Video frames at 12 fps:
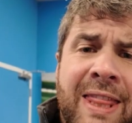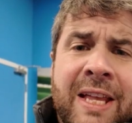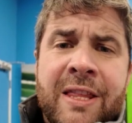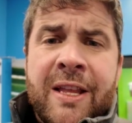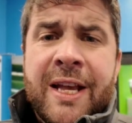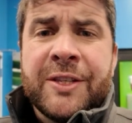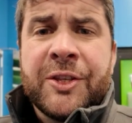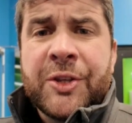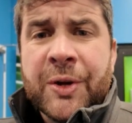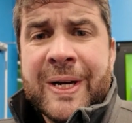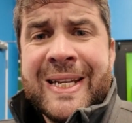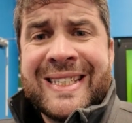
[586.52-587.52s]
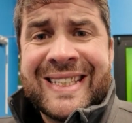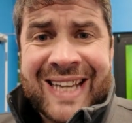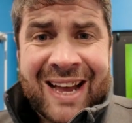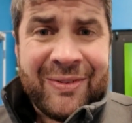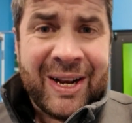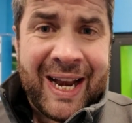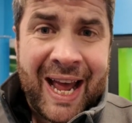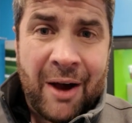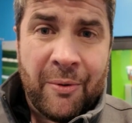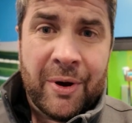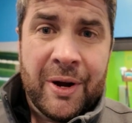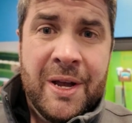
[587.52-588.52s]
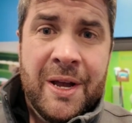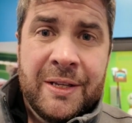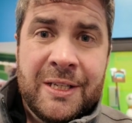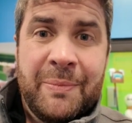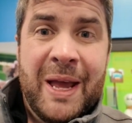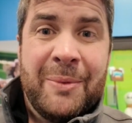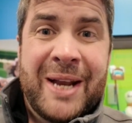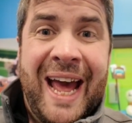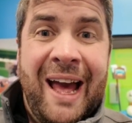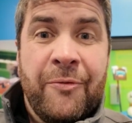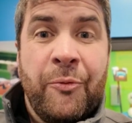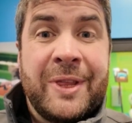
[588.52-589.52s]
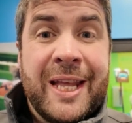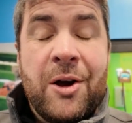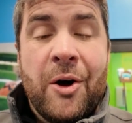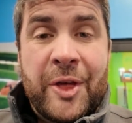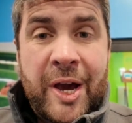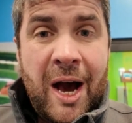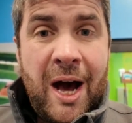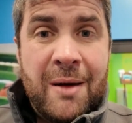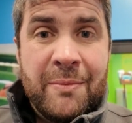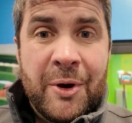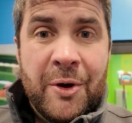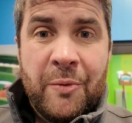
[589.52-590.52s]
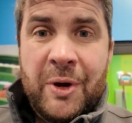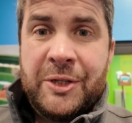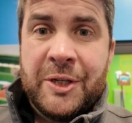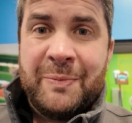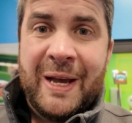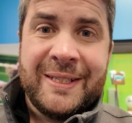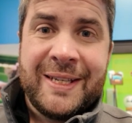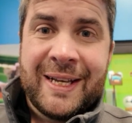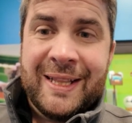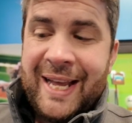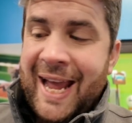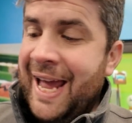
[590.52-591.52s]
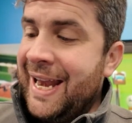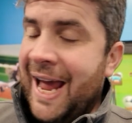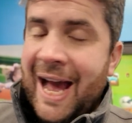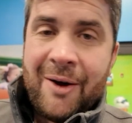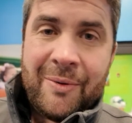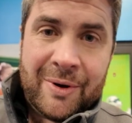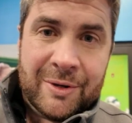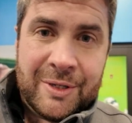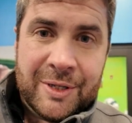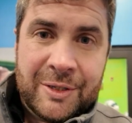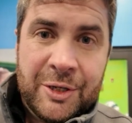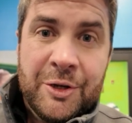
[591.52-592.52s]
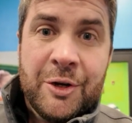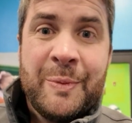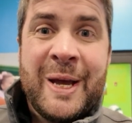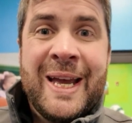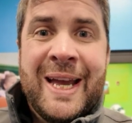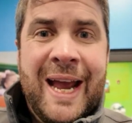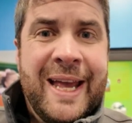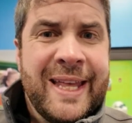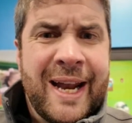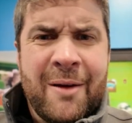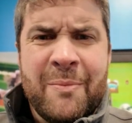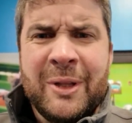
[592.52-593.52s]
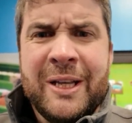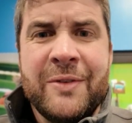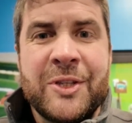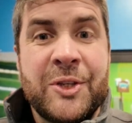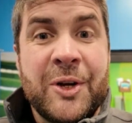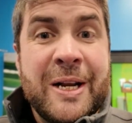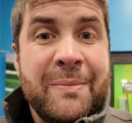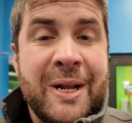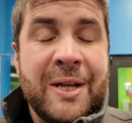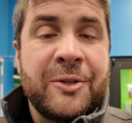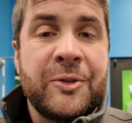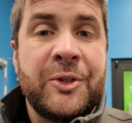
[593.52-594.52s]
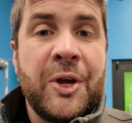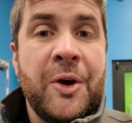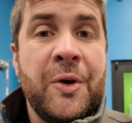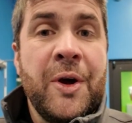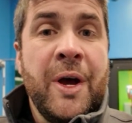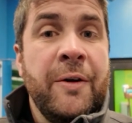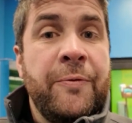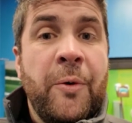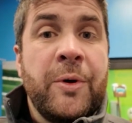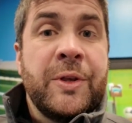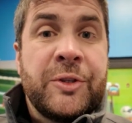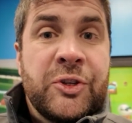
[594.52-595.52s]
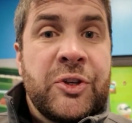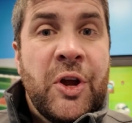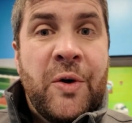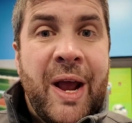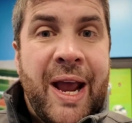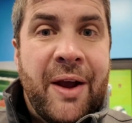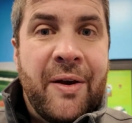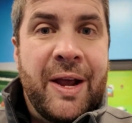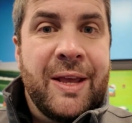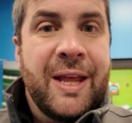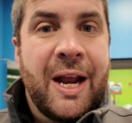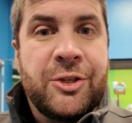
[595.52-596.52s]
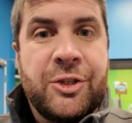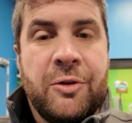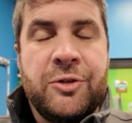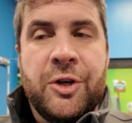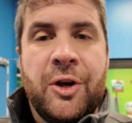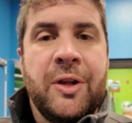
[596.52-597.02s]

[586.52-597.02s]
And then it's $37 an hour to be able to have what they call the combo, which is basically an hour to tube, and then I believe it's 30 minutes or so for the snow area that I showed you